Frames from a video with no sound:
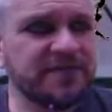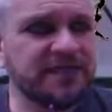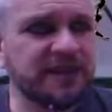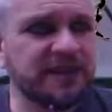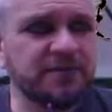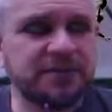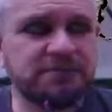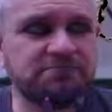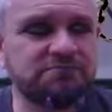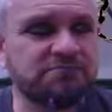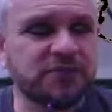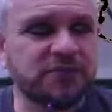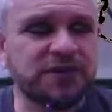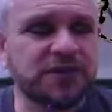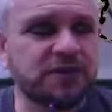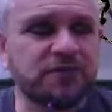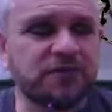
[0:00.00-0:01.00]
I mean
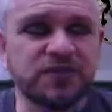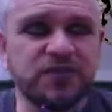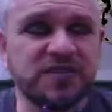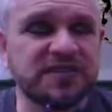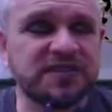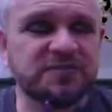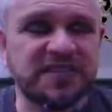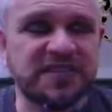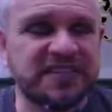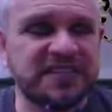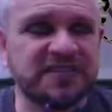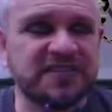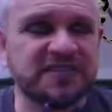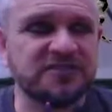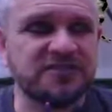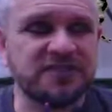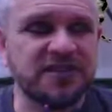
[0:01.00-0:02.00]
multiculturalism is
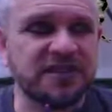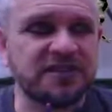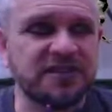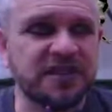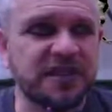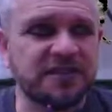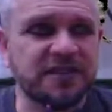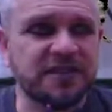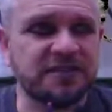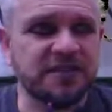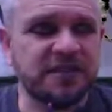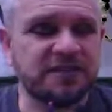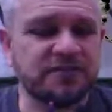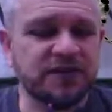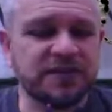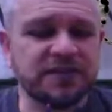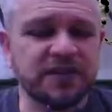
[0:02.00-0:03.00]
intersectionality in a lot
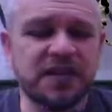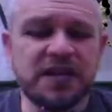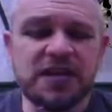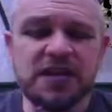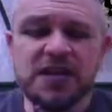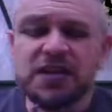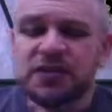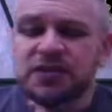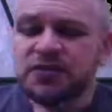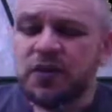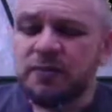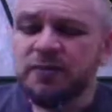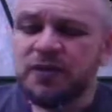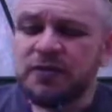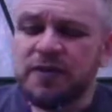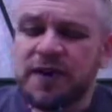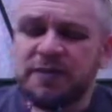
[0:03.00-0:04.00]
of ways. So I'm
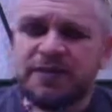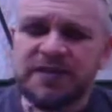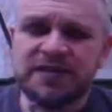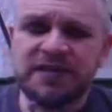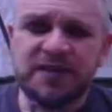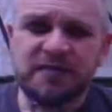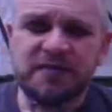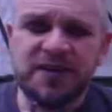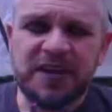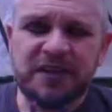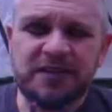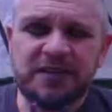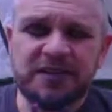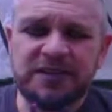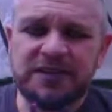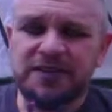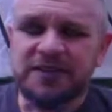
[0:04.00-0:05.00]
going to wrap this up now.
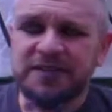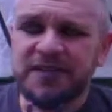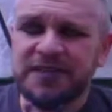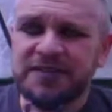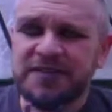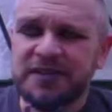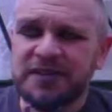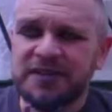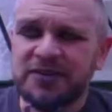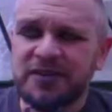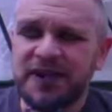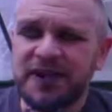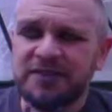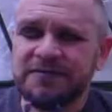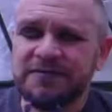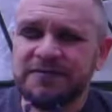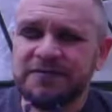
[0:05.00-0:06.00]
I think you
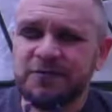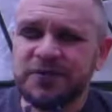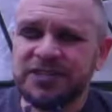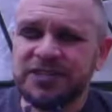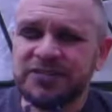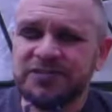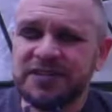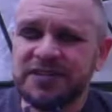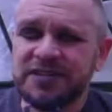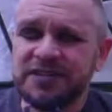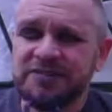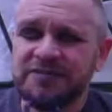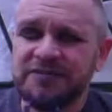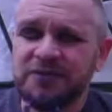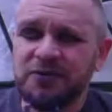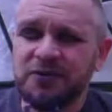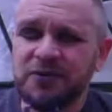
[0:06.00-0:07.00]
have what you need
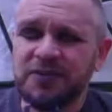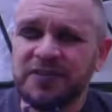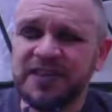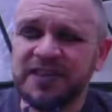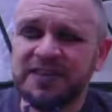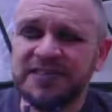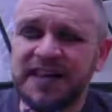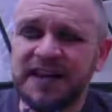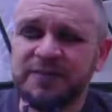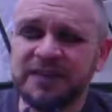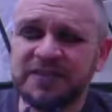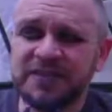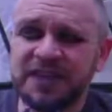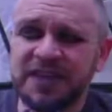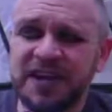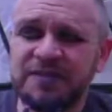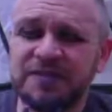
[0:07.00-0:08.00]
for the exam that's
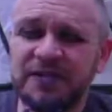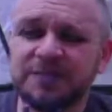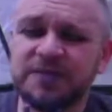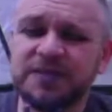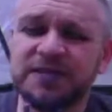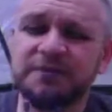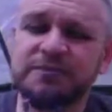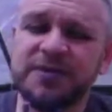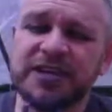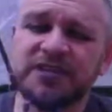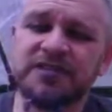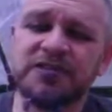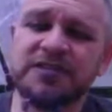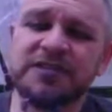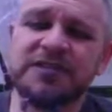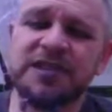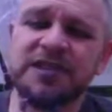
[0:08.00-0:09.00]
going to come up to make
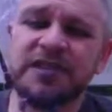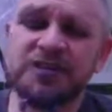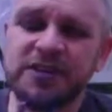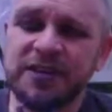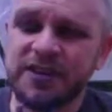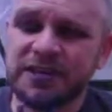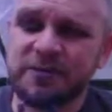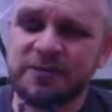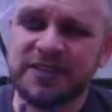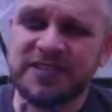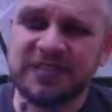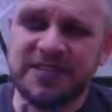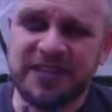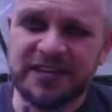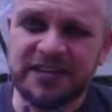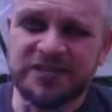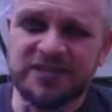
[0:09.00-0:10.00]
sure and take a look at the
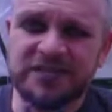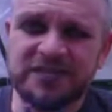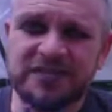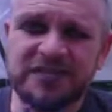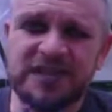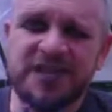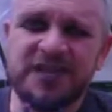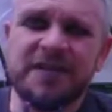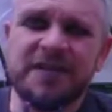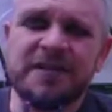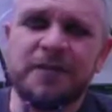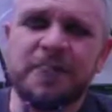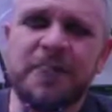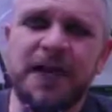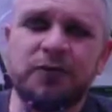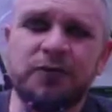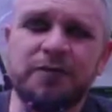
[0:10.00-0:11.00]
presentation
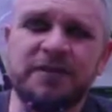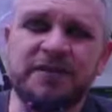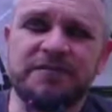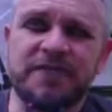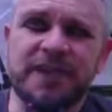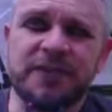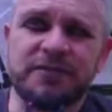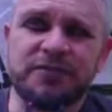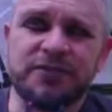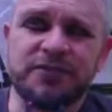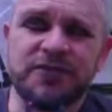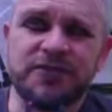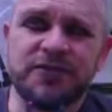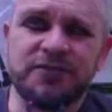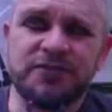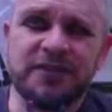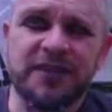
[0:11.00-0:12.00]
that will be available
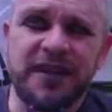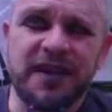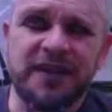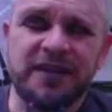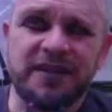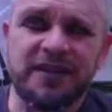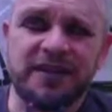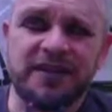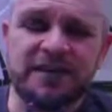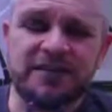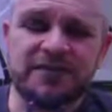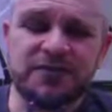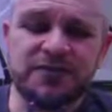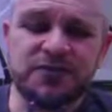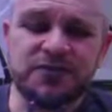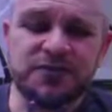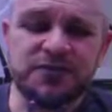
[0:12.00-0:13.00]
to you that uh,
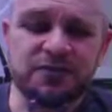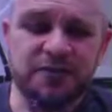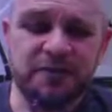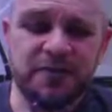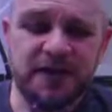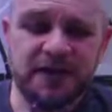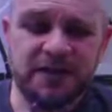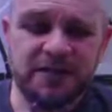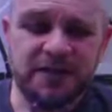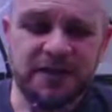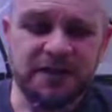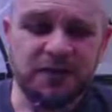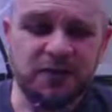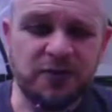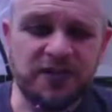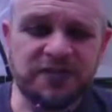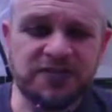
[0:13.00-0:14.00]
the students prepared and
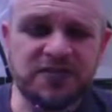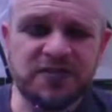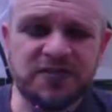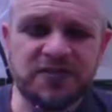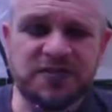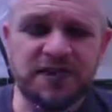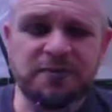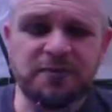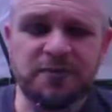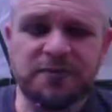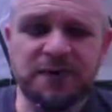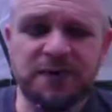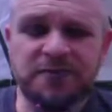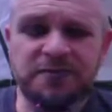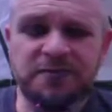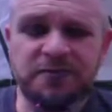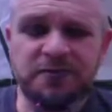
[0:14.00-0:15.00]
the questions that they
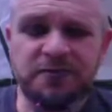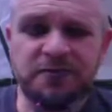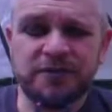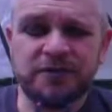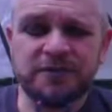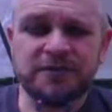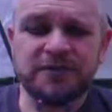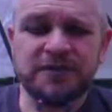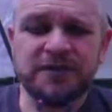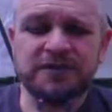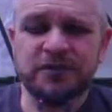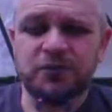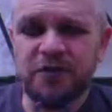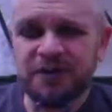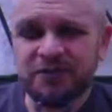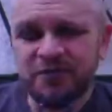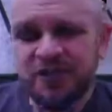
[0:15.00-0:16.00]
prepared for if you
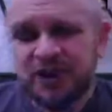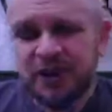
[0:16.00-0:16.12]
want to do the